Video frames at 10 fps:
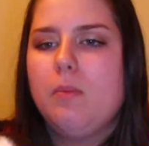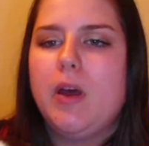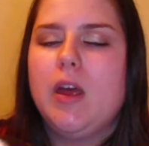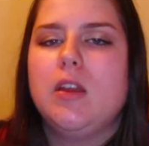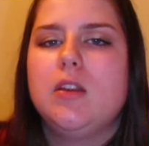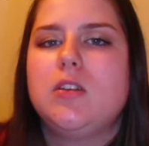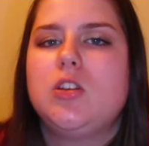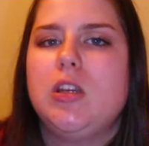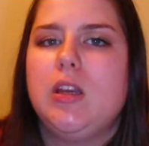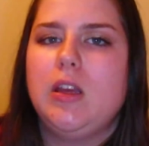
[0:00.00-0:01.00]
but
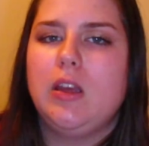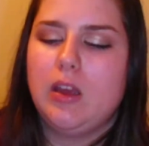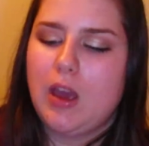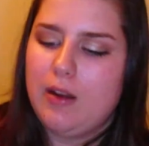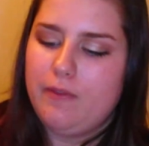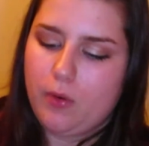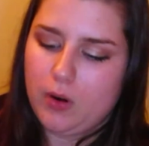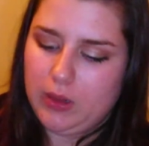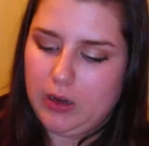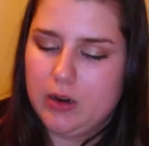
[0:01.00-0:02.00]
she had
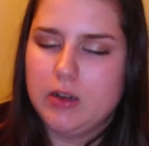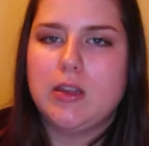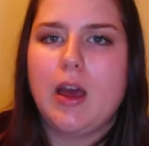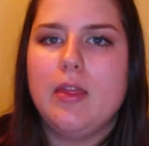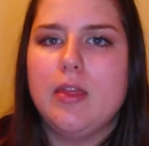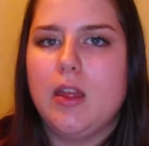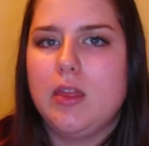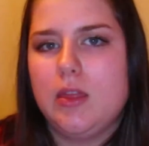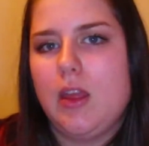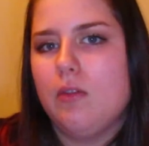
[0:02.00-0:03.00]
4 litters and then
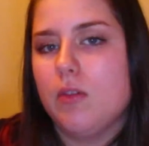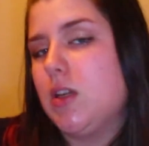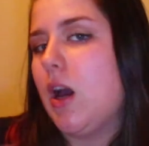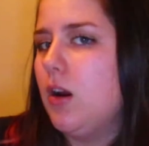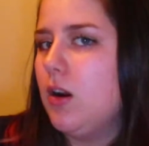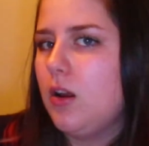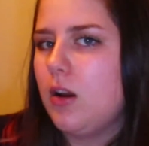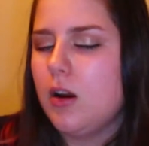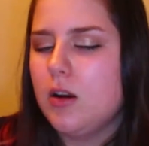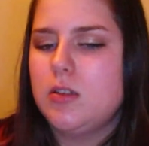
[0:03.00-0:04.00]
they retired
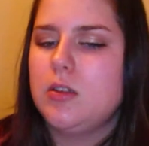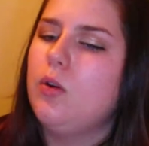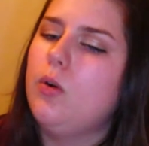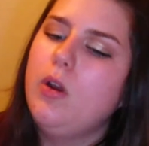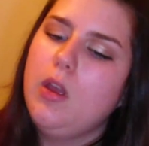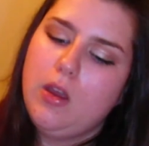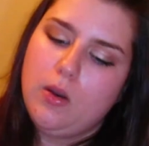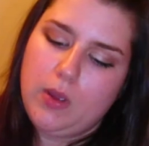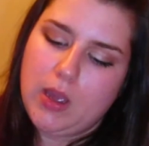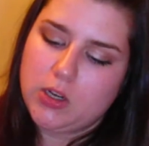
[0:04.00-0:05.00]
her, so
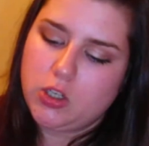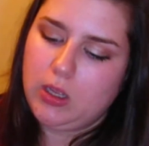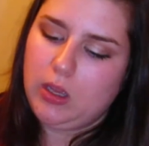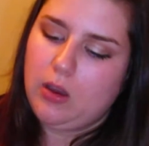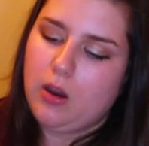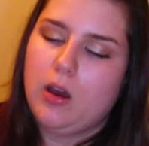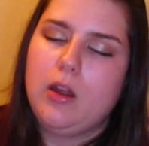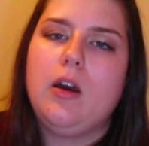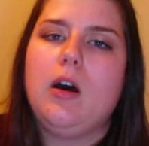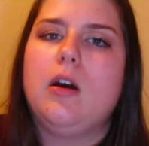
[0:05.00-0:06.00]
we actually got
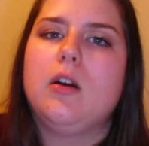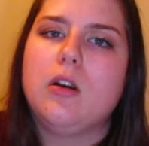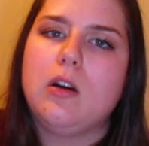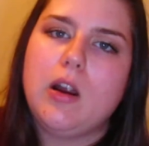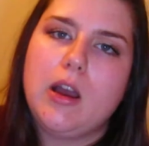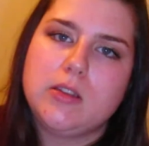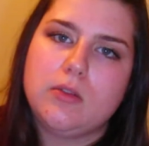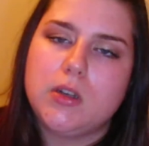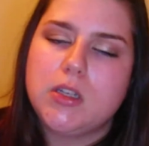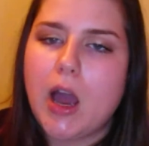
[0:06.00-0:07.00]
her as a
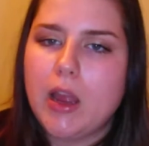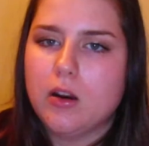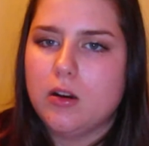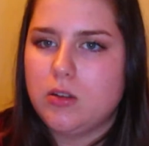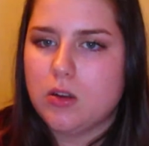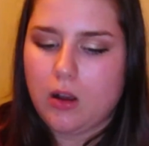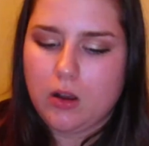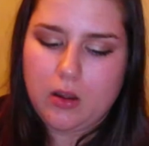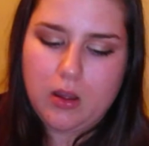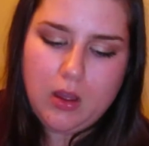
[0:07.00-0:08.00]
retired
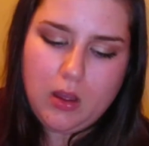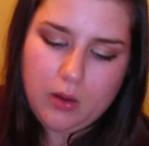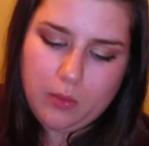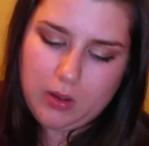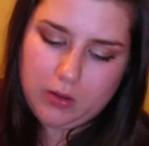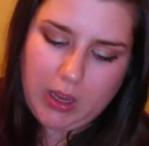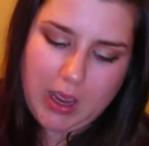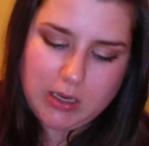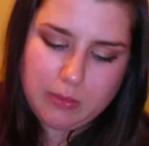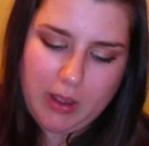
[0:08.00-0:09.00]
dog. We only
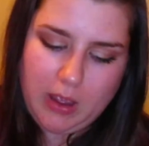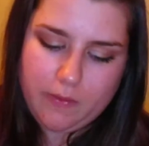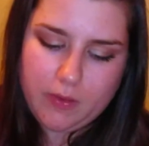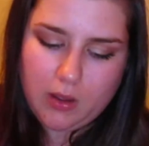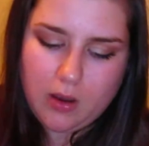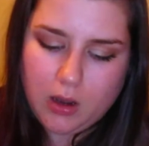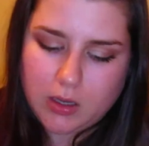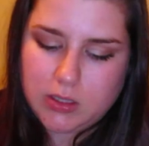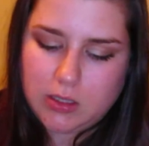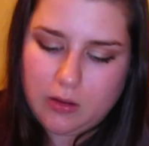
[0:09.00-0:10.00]
had to pay for the
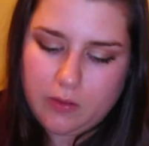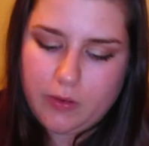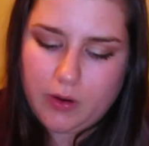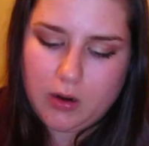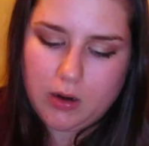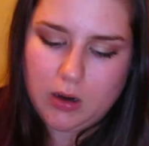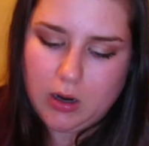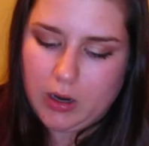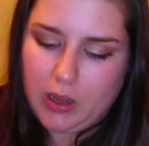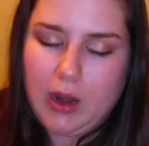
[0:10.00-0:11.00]
cost of
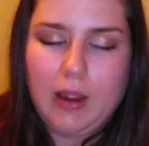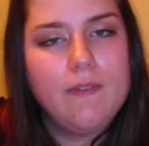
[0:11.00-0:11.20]
her getting